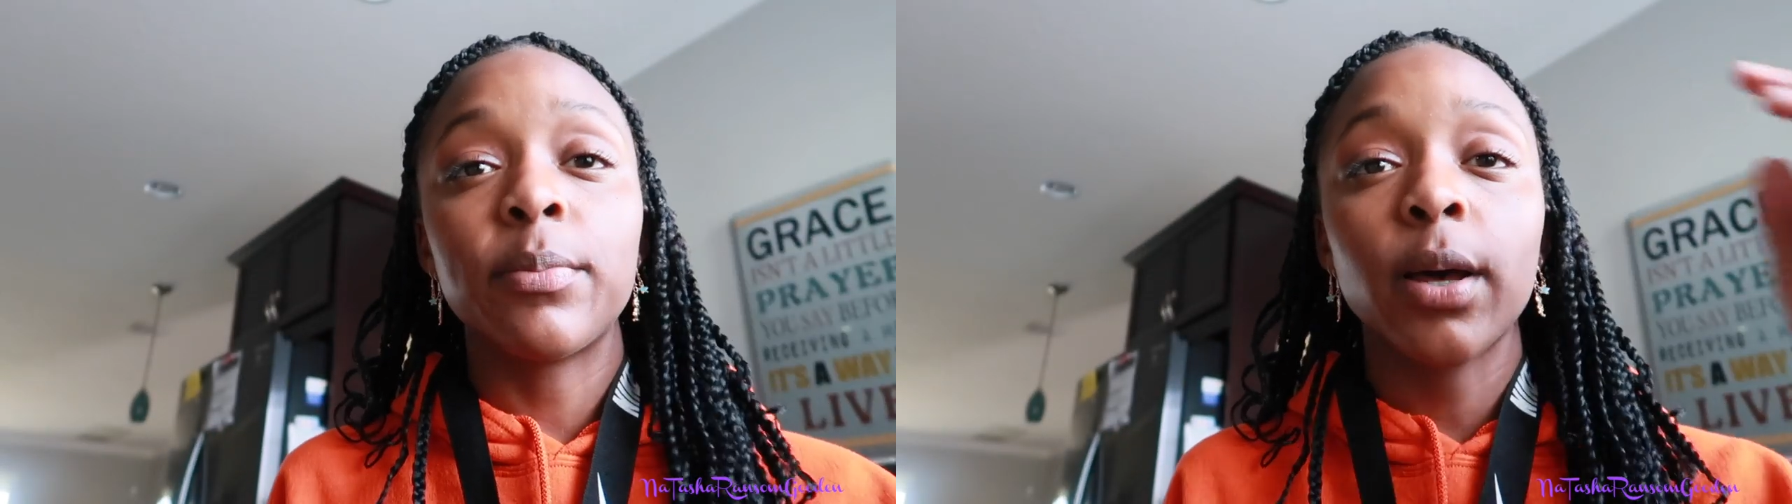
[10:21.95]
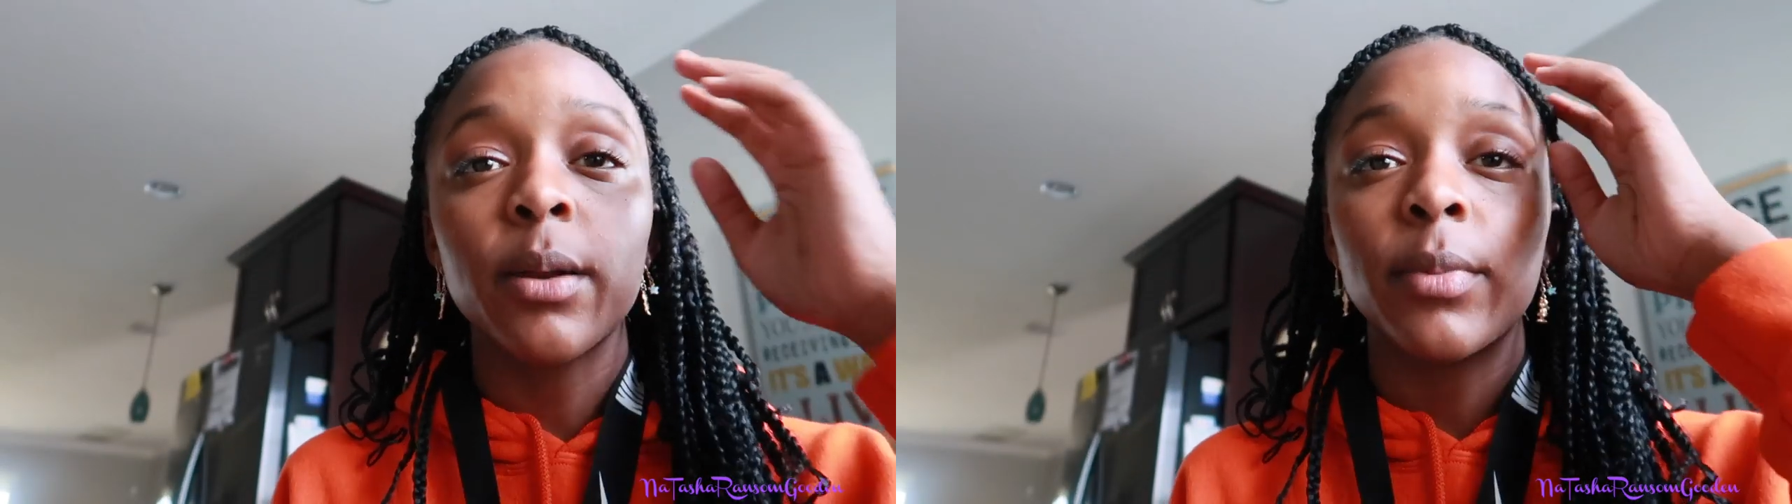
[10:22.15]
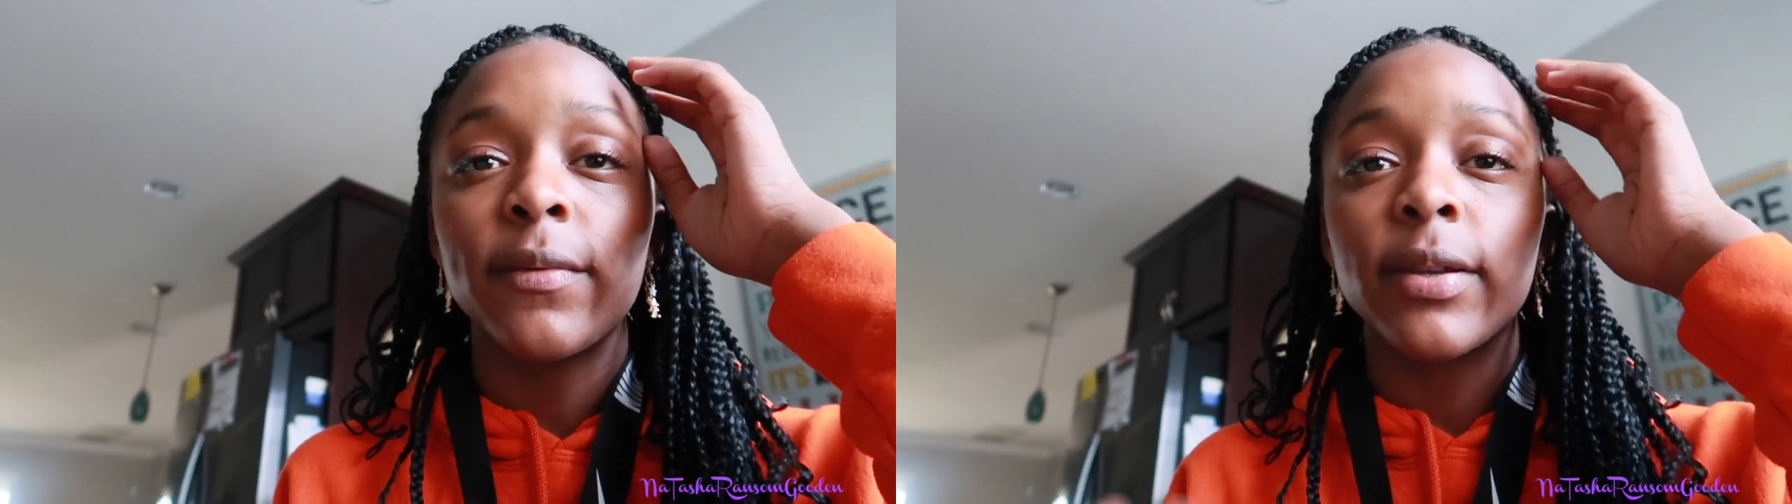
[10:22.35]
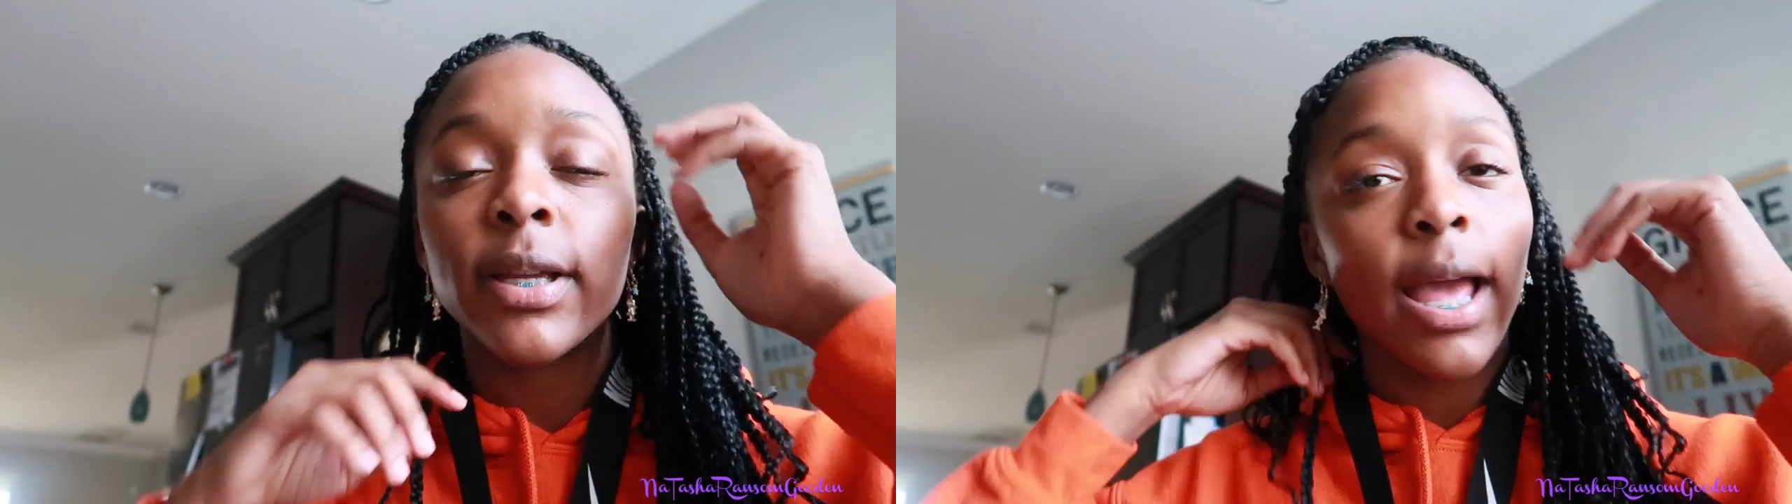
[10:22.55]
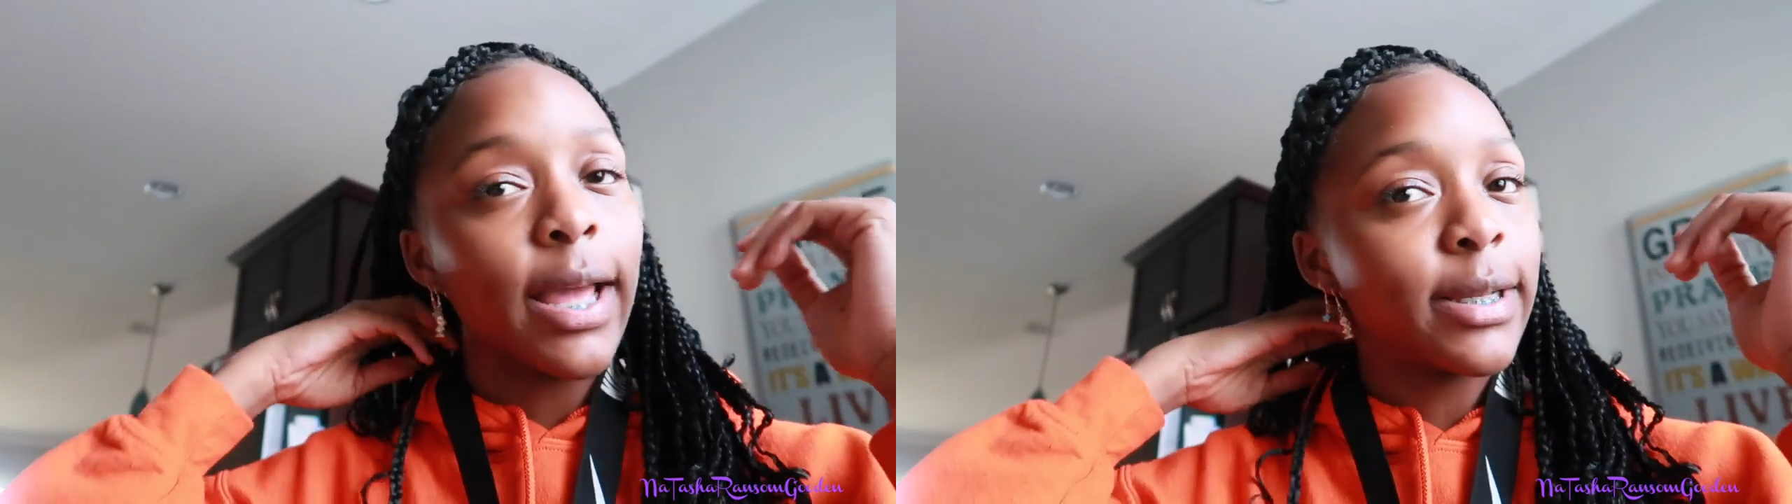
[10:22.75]
the bottom of it,
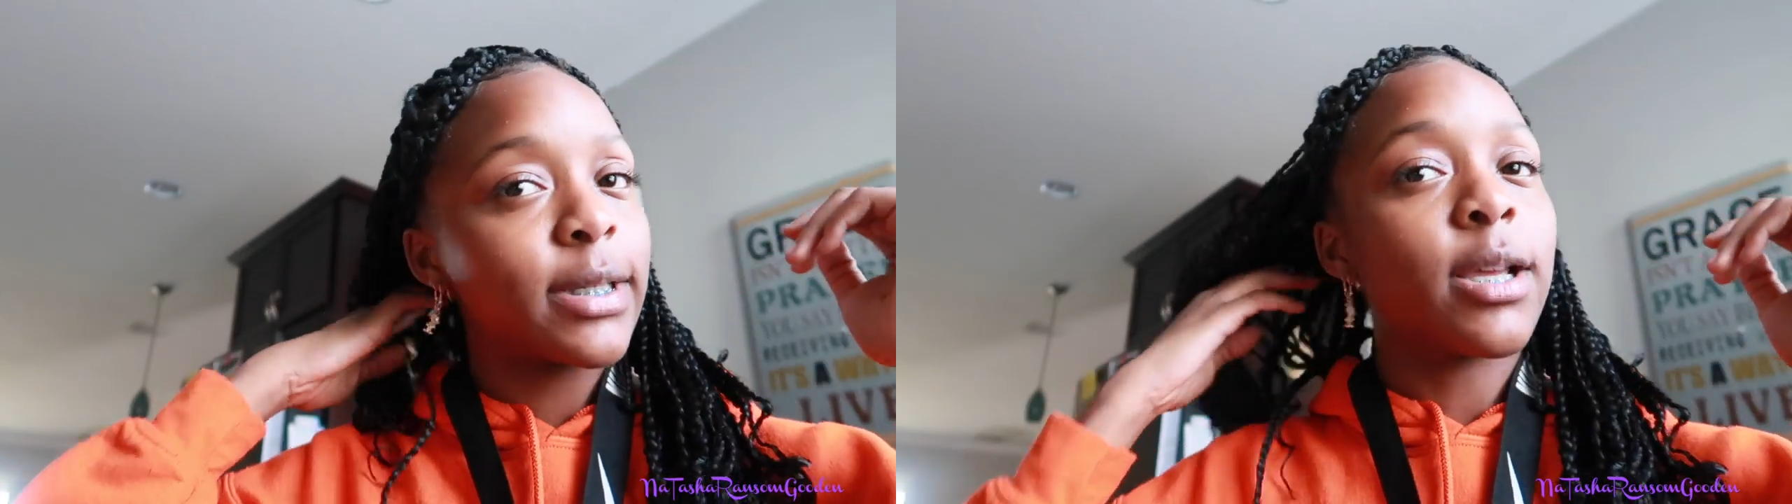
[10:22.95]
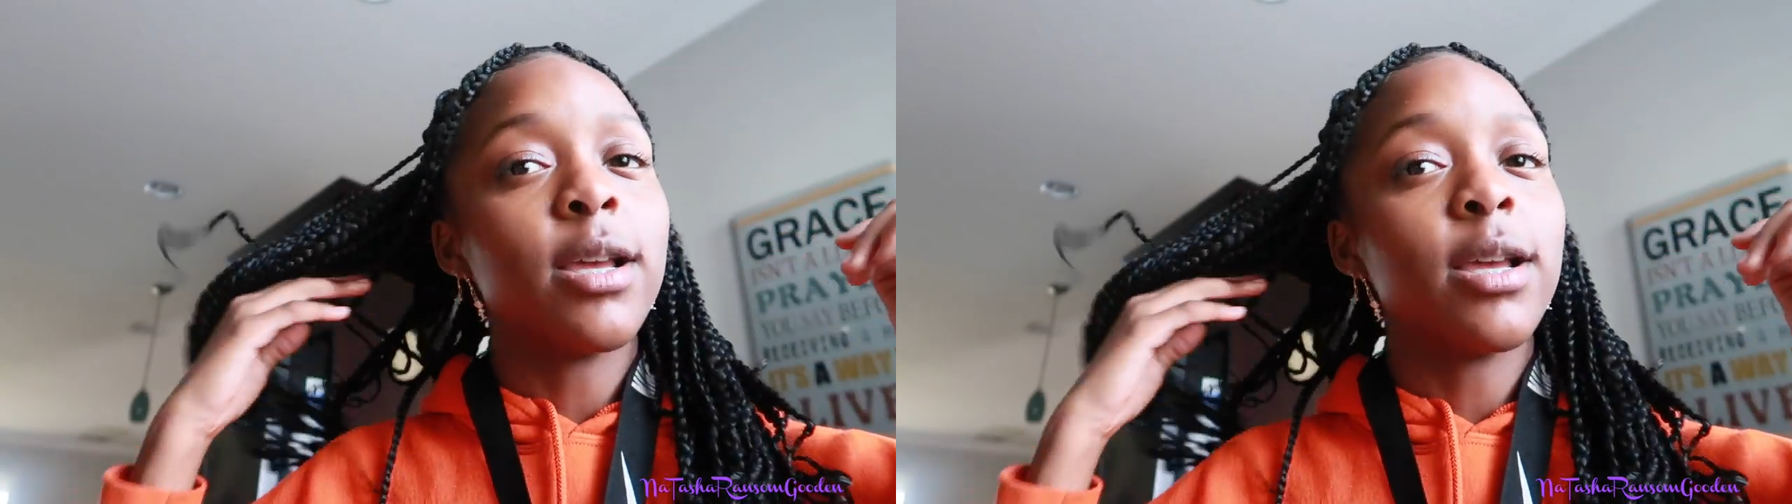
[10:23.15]
guys.